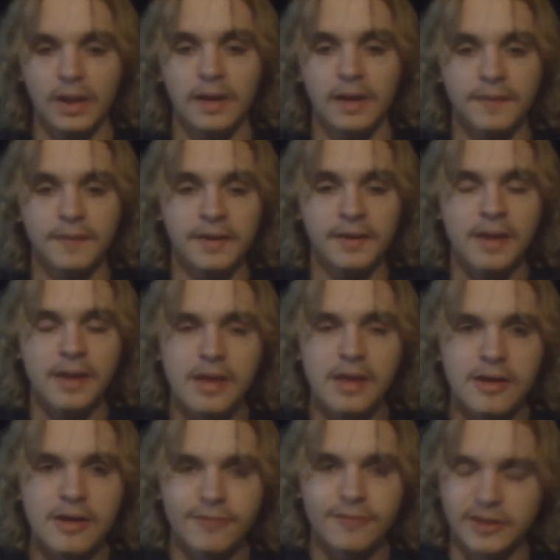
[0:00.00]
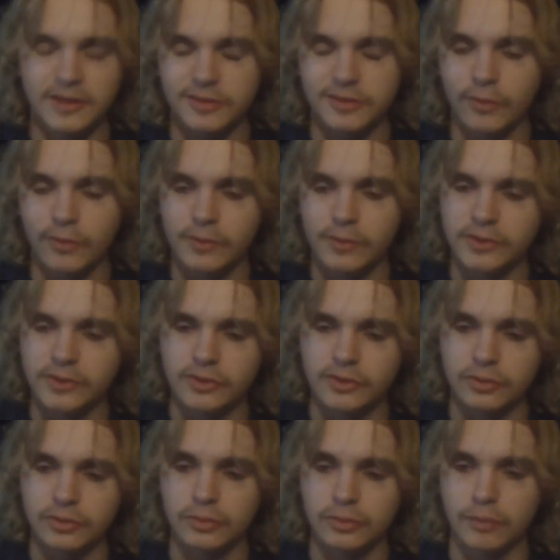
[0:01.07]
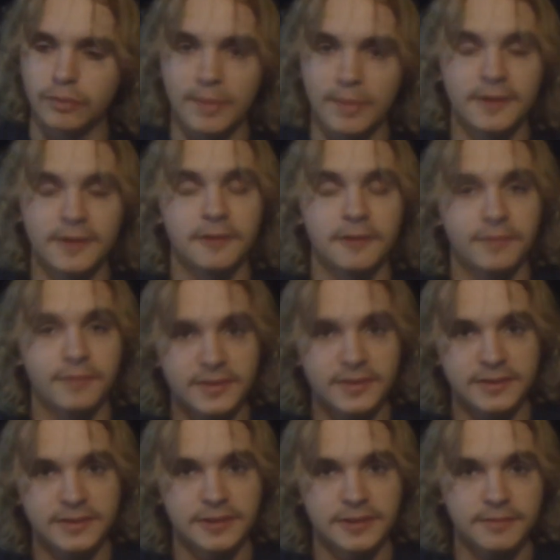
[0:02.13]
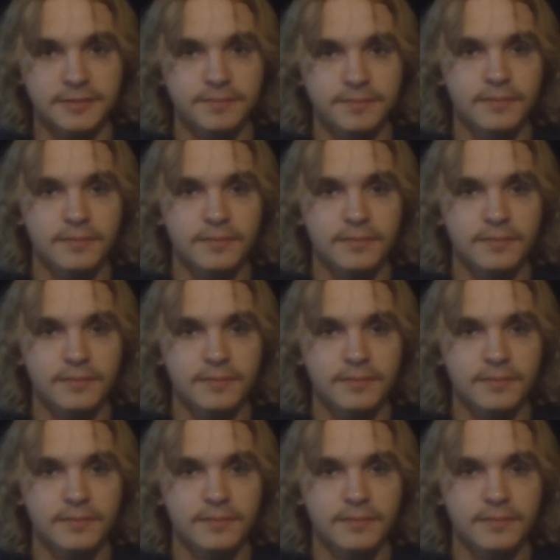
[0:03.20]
And then fast forward to Ramadan of this year,